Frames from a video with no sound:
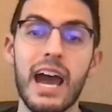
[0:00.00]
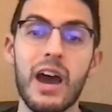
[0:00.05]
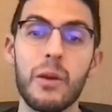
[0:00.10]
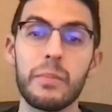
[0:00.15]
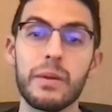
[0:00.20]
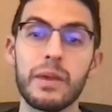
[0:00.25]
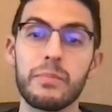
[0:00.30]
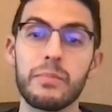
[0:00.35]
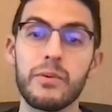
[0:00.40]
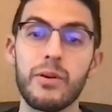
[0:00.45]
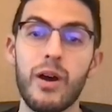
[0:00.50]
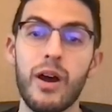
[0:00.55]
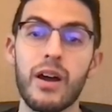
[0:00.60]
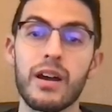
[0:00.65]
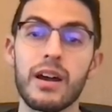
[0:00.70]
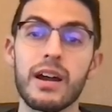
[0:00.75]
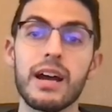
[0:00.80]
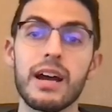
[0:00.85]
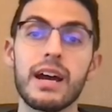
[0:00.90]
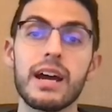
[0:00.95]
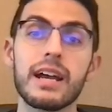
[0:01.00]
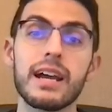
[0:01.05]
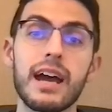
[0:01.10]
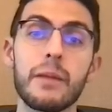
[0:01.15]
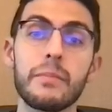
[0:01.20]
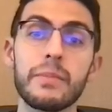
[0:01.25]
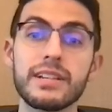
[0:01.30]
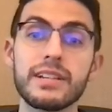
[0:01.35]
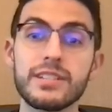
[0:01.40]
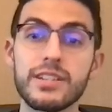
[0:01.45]
people are
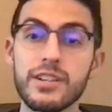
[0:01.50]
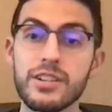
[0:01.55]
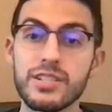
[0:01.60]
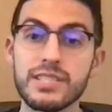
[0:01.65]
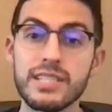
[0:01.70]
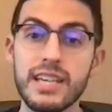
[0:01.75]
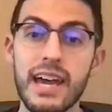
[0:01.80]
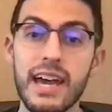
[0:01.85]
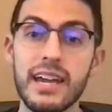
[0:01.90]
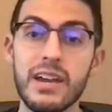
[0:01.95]
coming to your site,